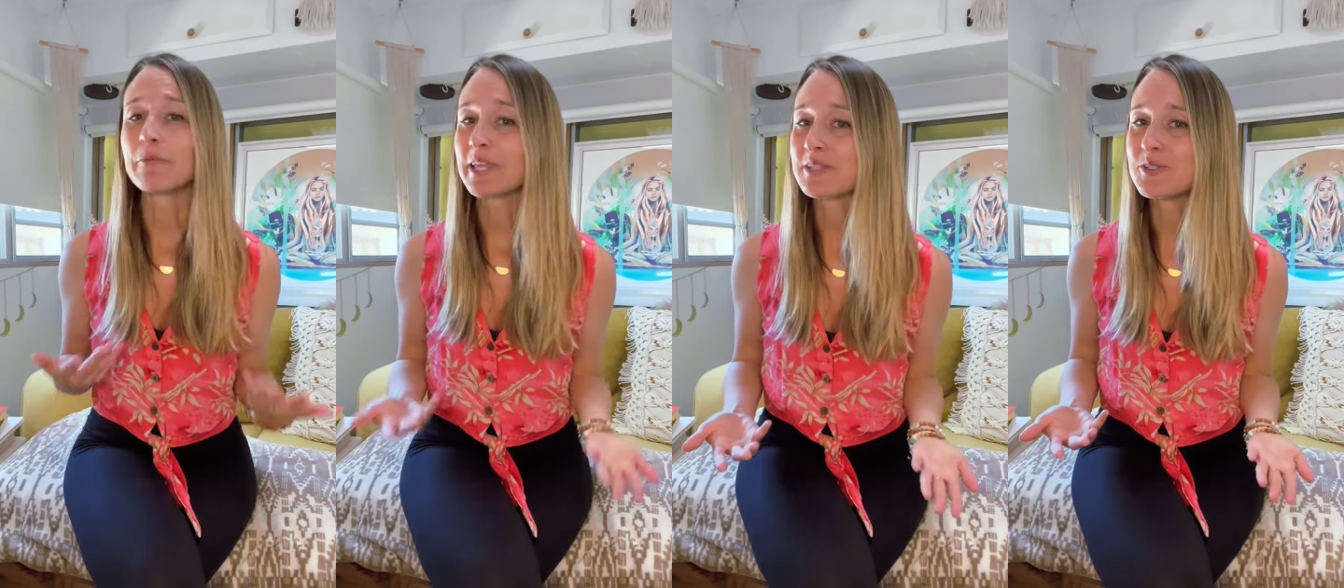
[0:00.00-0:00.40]
And
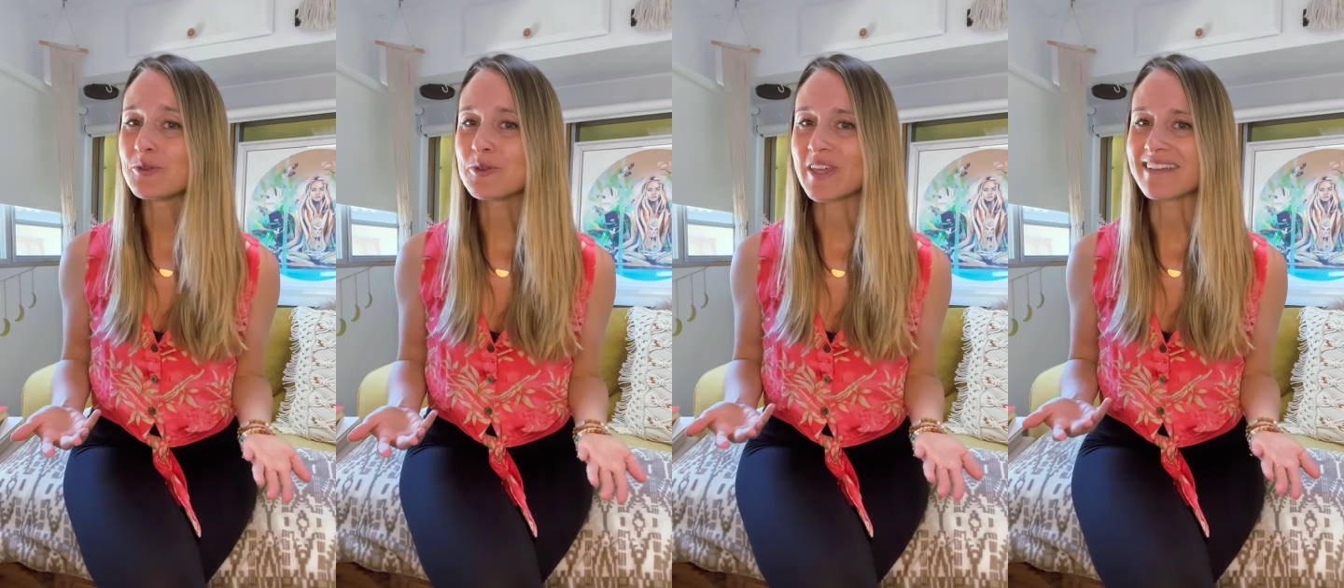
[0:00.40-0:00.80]
we can
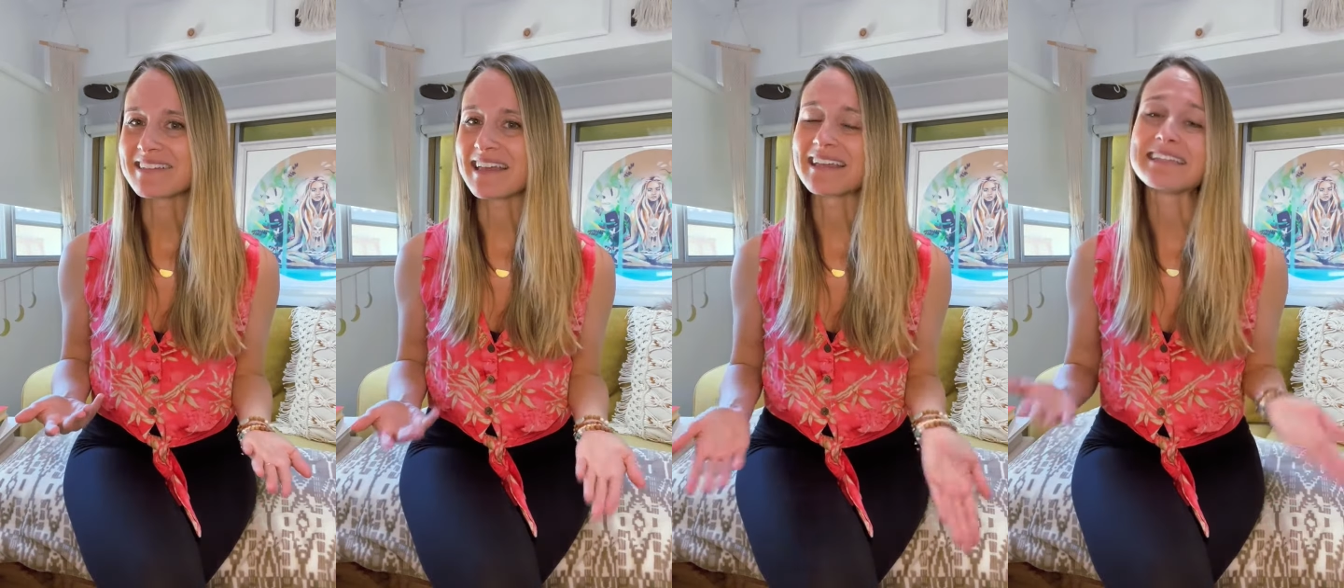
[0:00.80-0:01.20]
do things
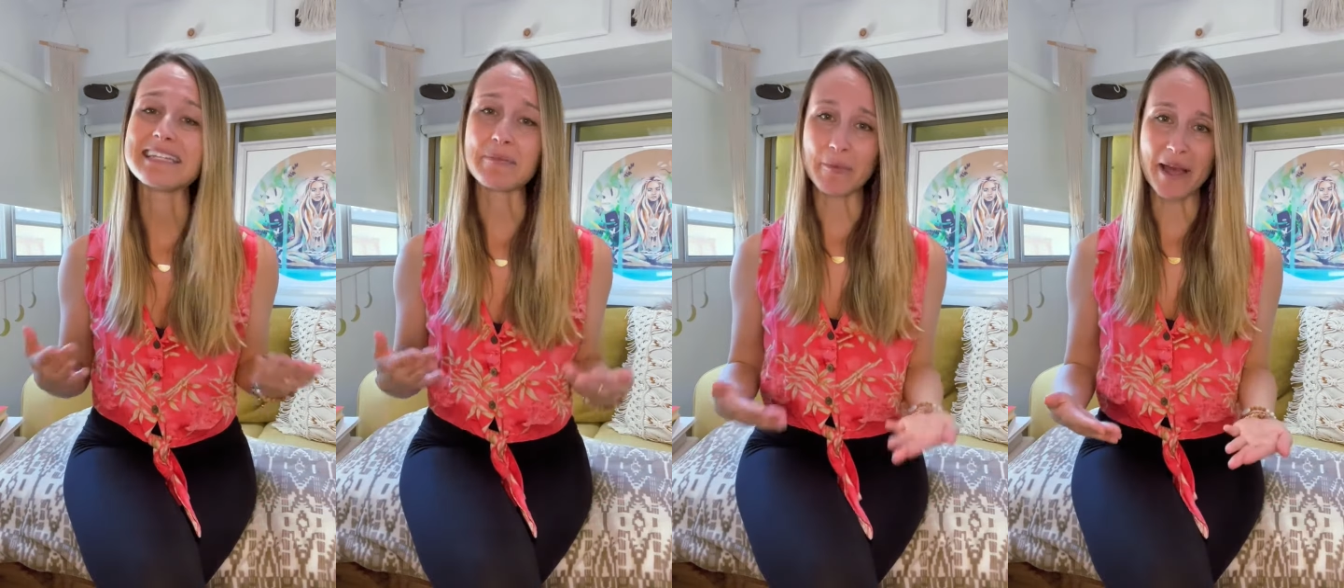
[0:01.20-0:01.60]
like
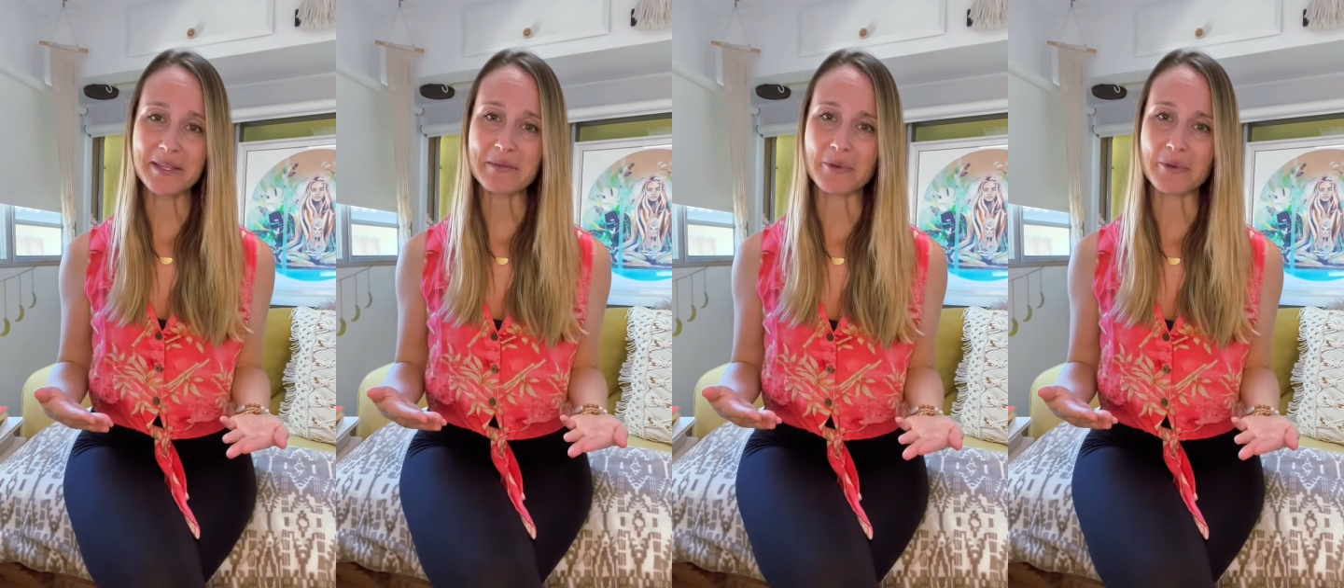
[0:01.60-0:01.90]
deep belly